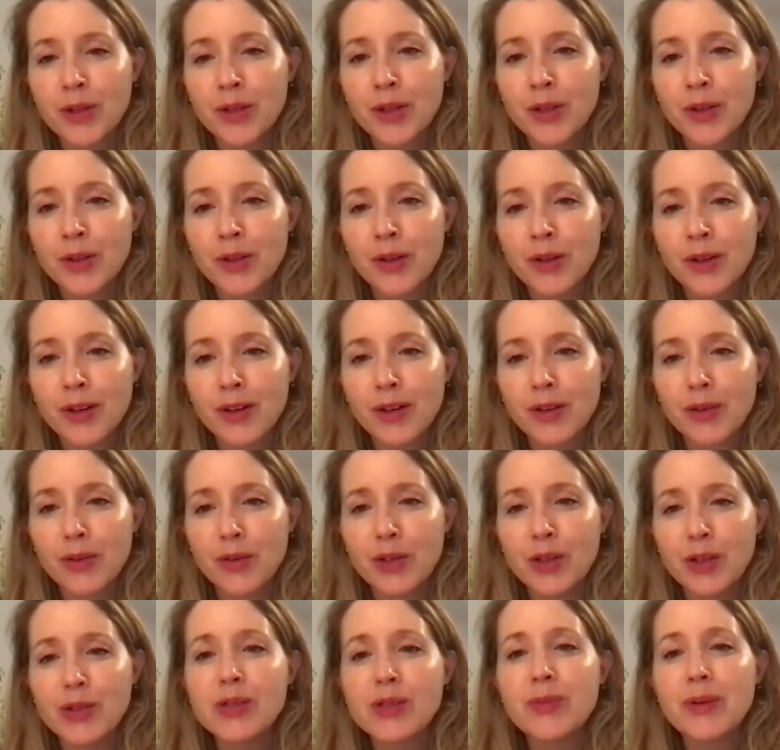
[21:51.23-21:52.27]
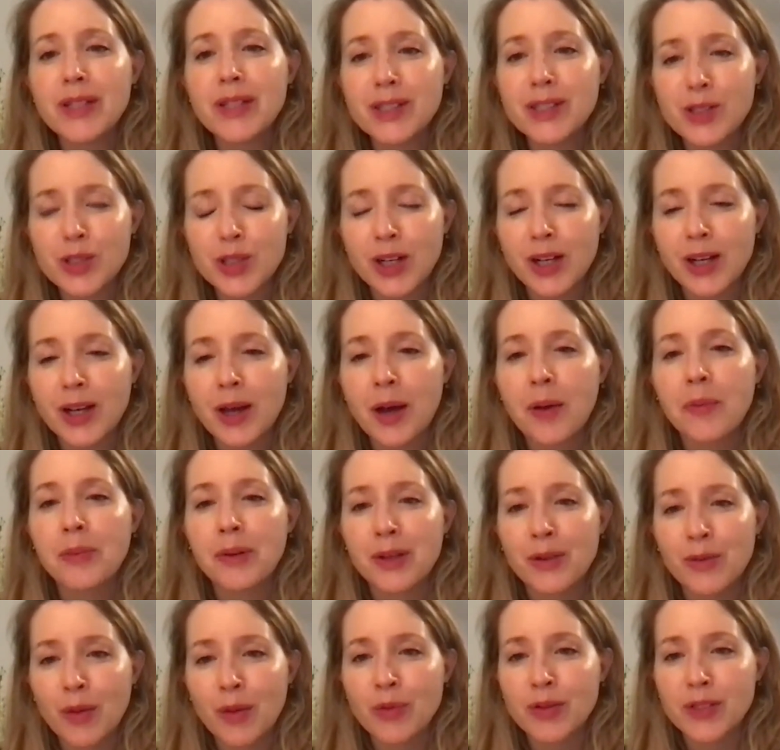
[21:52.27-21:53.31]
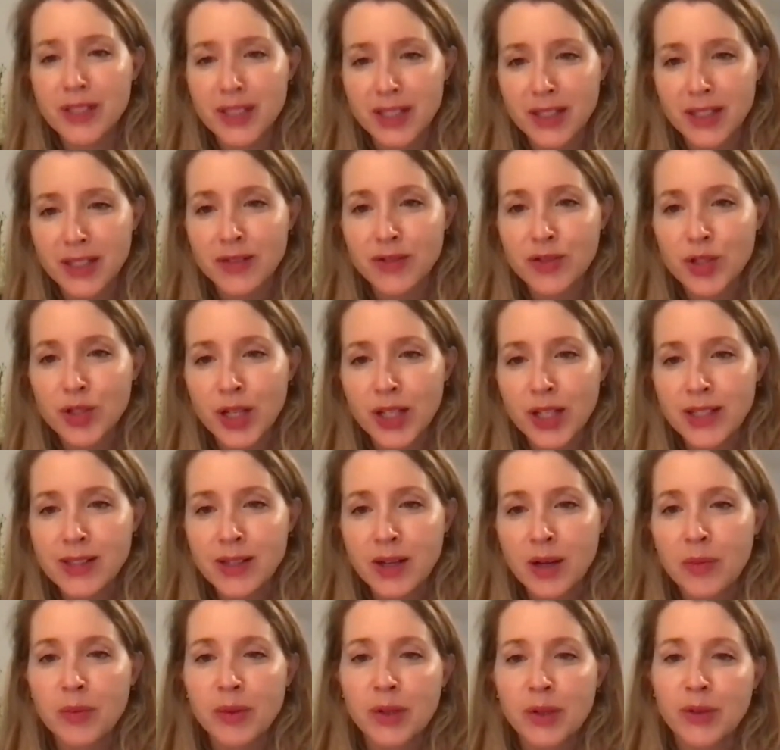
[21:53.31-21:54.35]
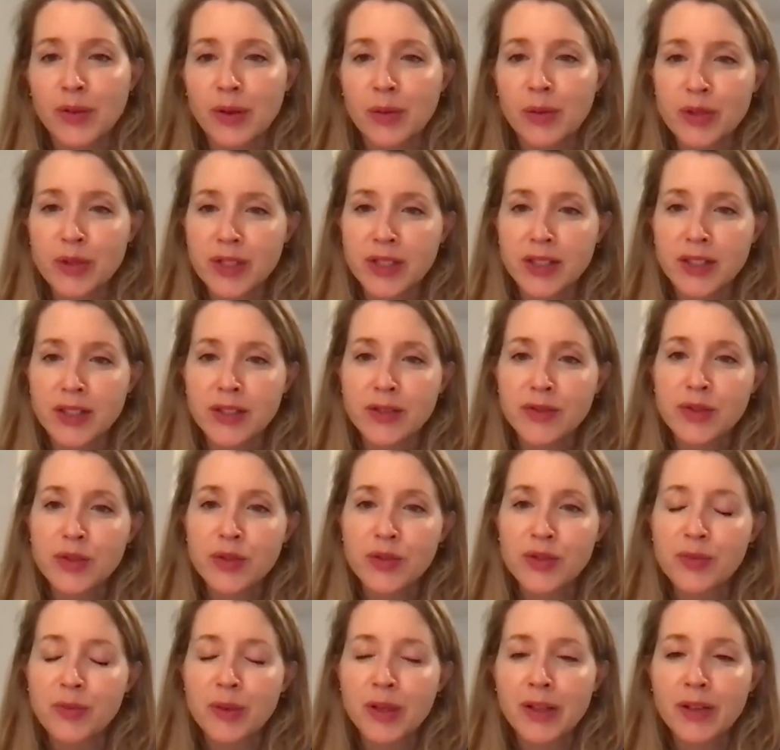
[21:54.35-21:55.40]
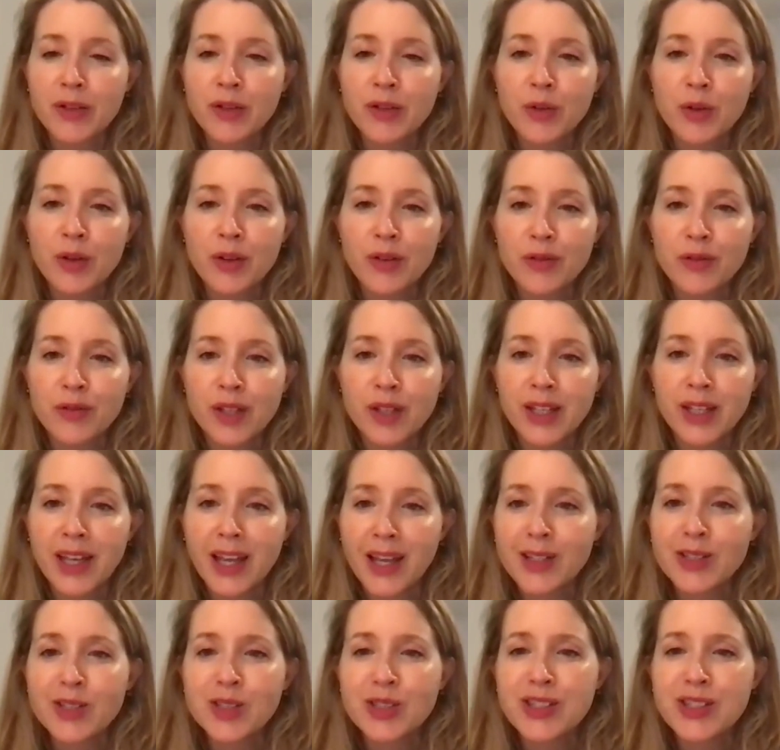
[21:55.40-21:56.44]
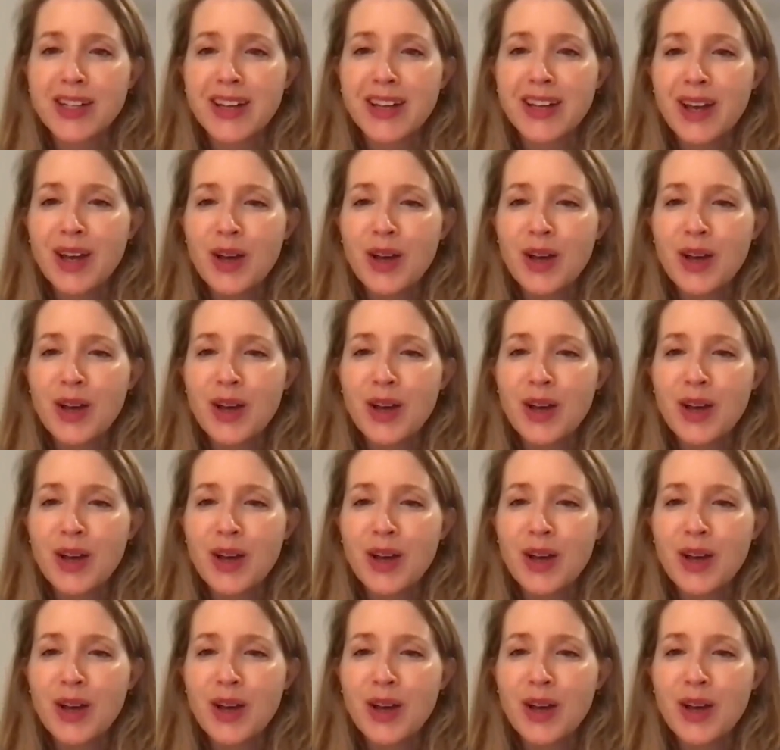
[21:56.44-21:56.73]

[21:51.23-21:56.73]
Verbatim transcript: You know, there when you speak to company representatives, Chinese company representatives who's been who have engaged